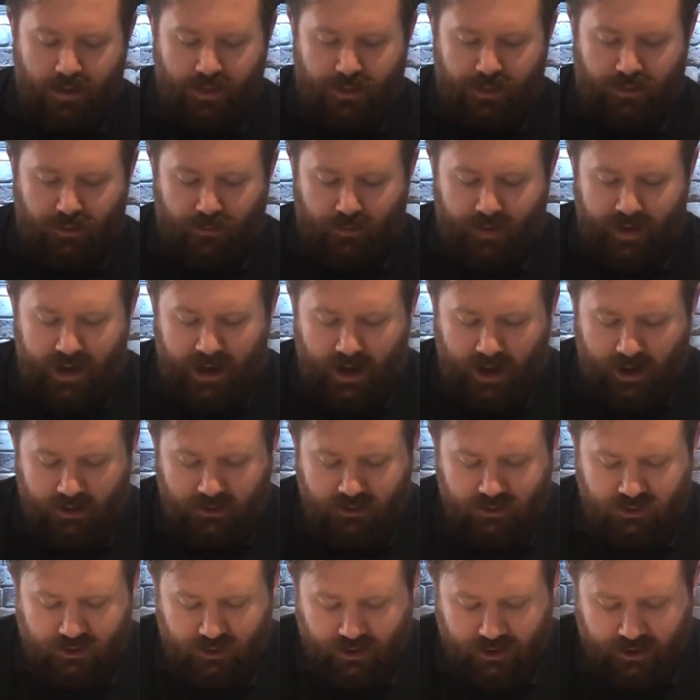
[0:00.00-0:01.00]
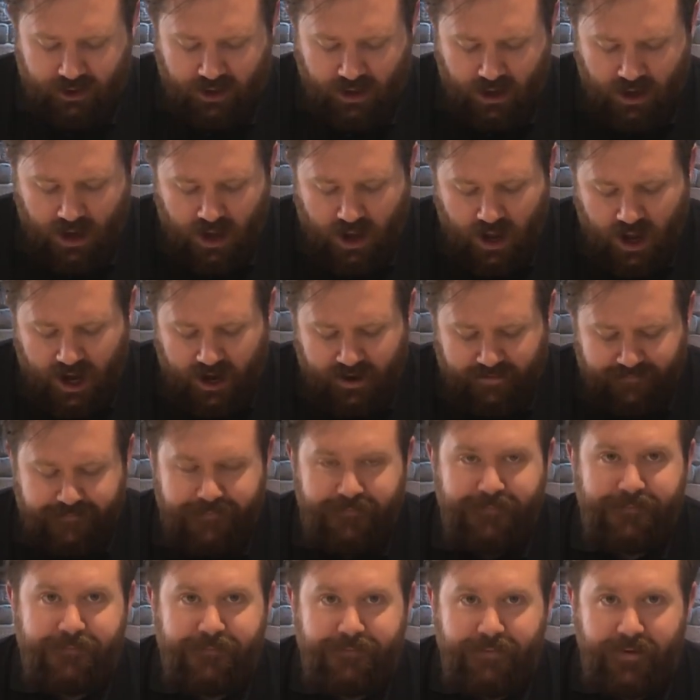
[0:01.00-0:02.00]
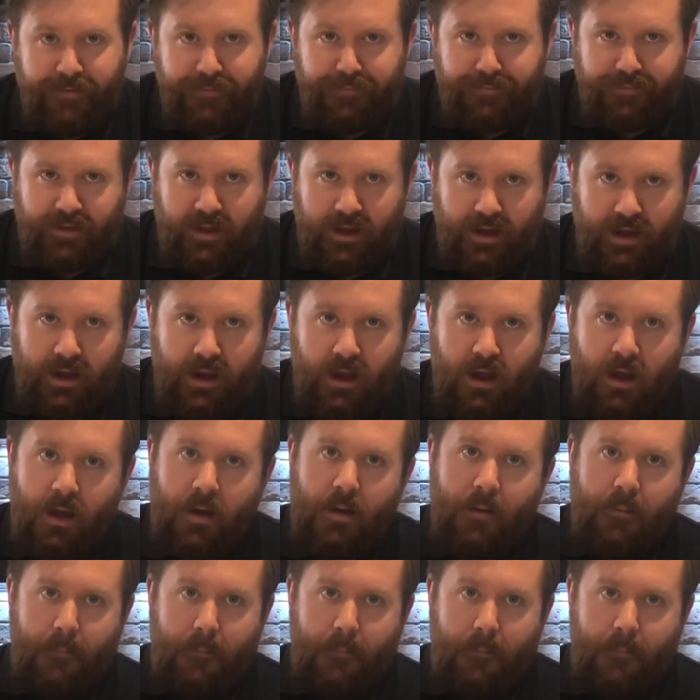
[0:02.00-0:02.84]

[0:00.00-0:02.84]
350